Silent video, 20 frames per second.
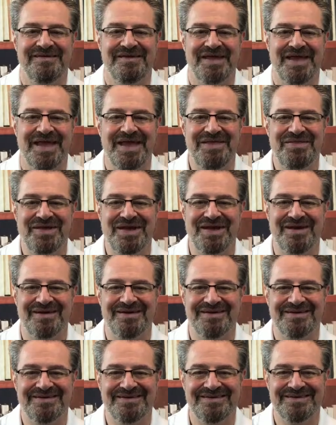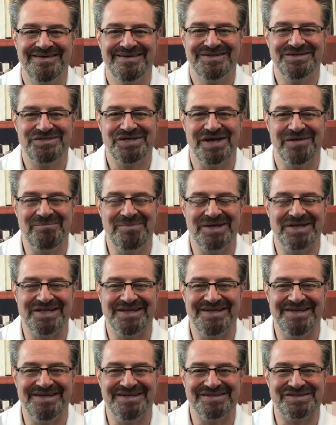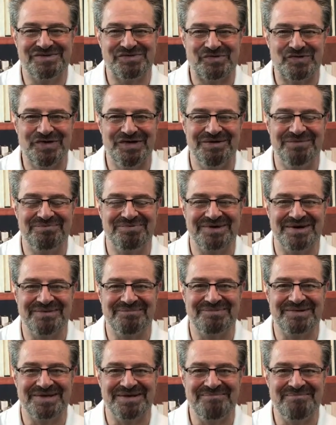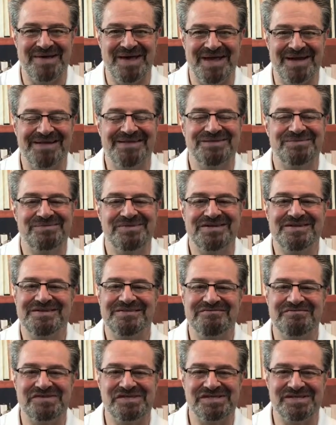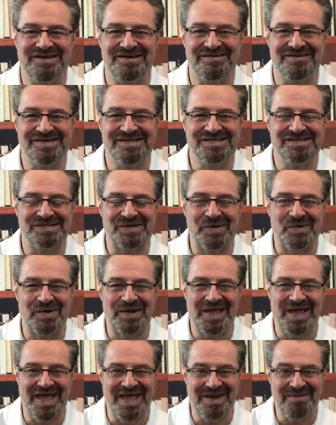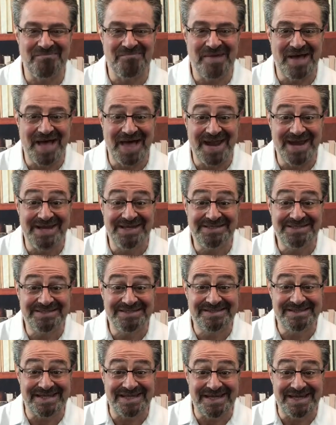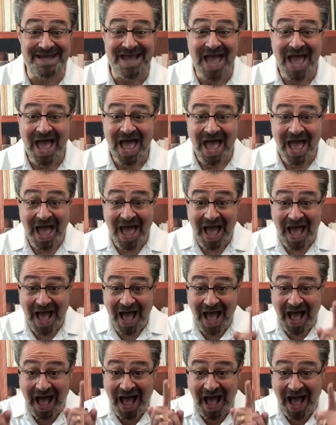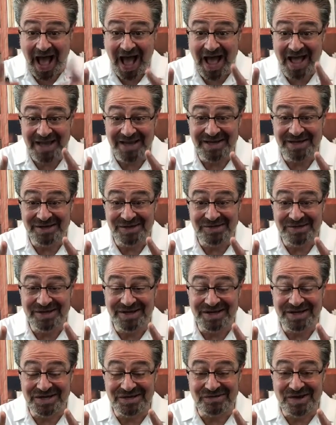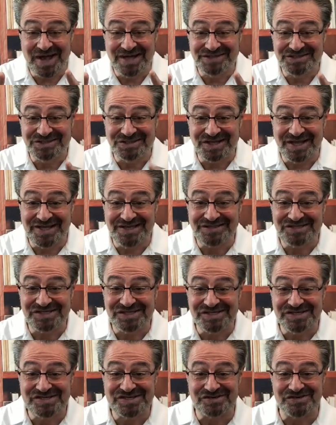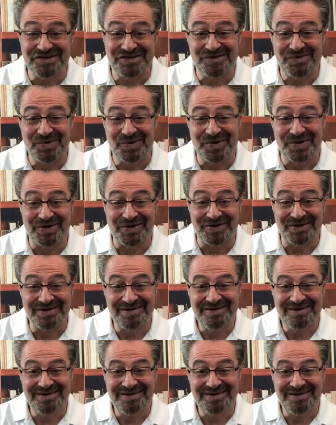Hey there, John Michaelides, Real Property Management of Sarasota and Manatee. I hear that congratulations are in order.